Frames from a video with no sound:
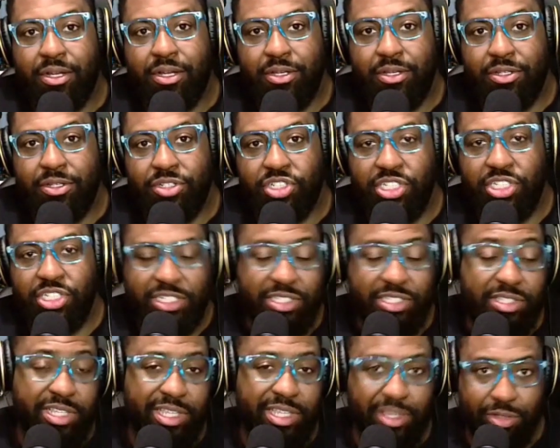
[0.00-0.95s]
she
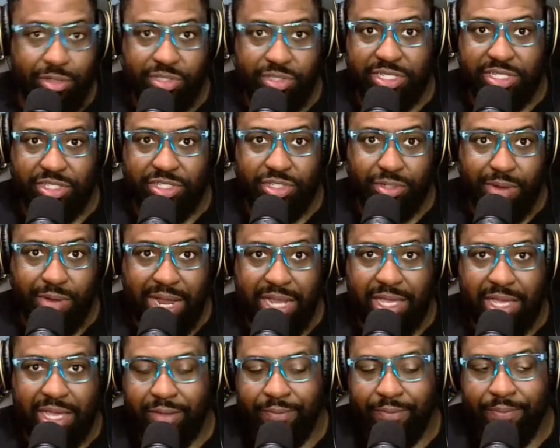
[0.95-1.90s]
doesn't think those kids are
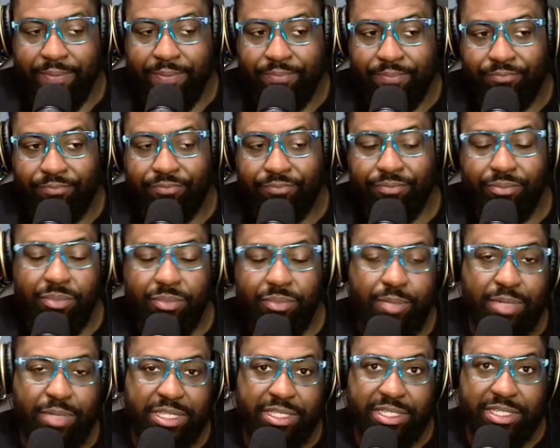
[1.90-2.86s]
ready,
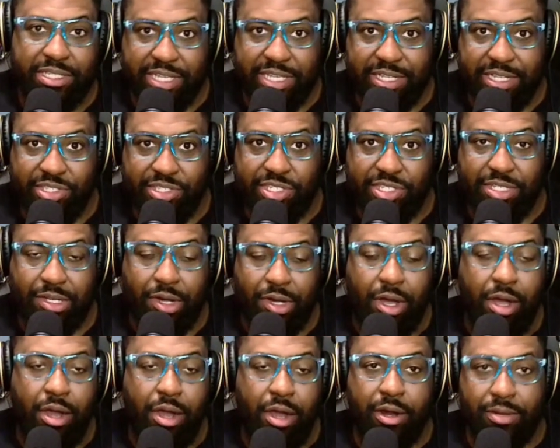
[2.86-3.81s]
but the kids
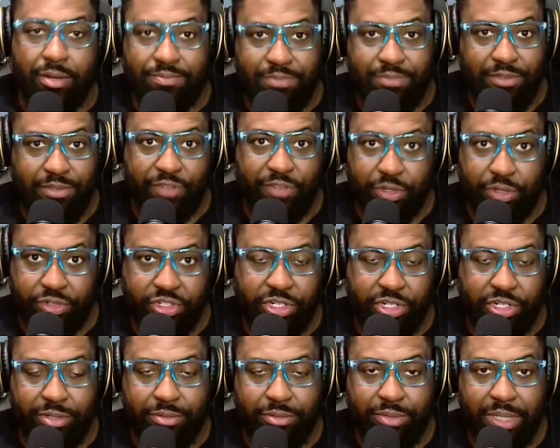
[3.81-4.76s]
are the
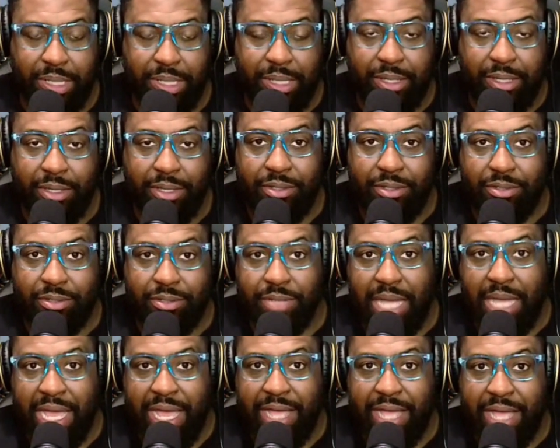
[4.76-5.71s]
future.
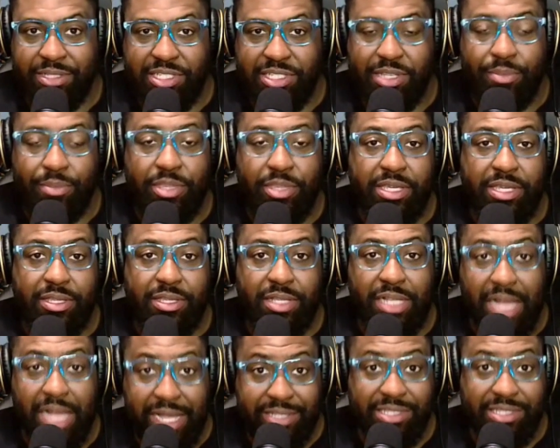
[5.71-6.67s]
And some of the
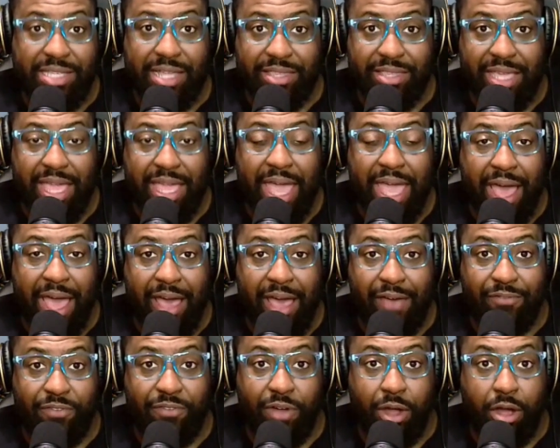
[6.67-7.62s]
clients that they
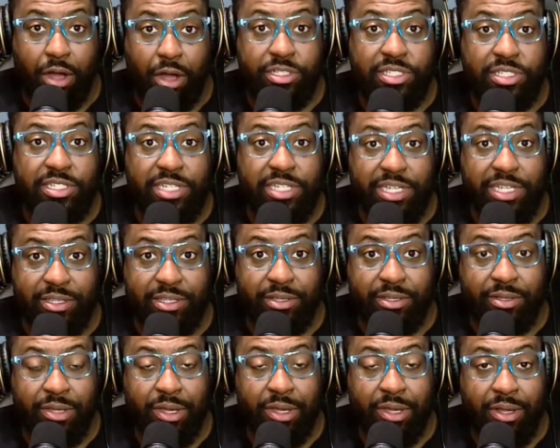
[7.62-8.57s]
have are seeing
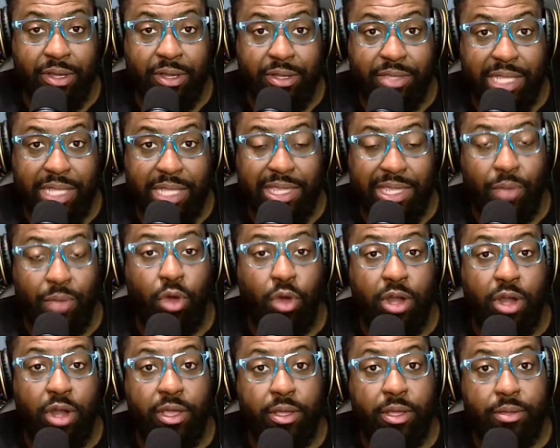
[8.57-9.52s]
that they
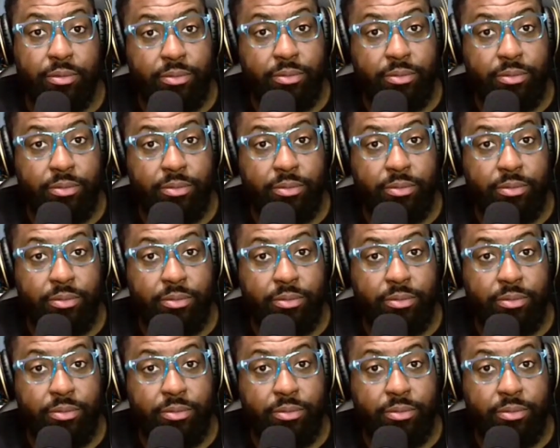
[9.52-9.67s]
want to